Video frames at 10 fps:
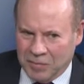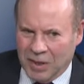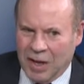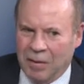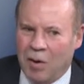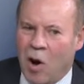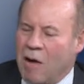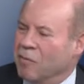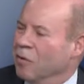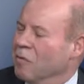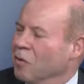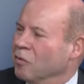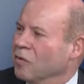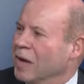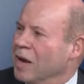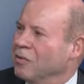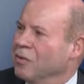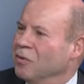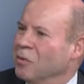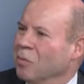offer
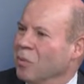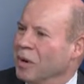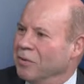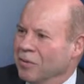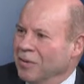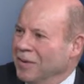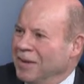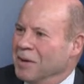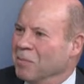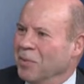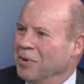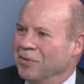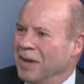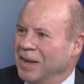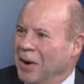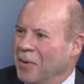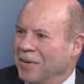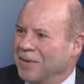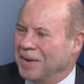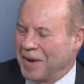diversification to employees say, you know,
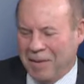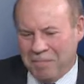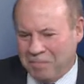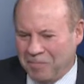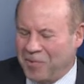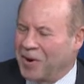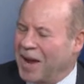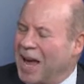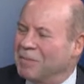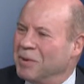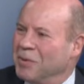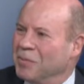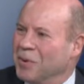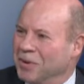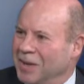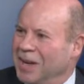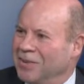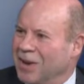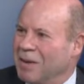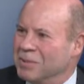I'm very happy with what the
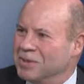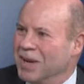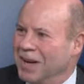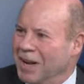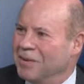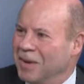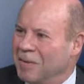ESOP has done.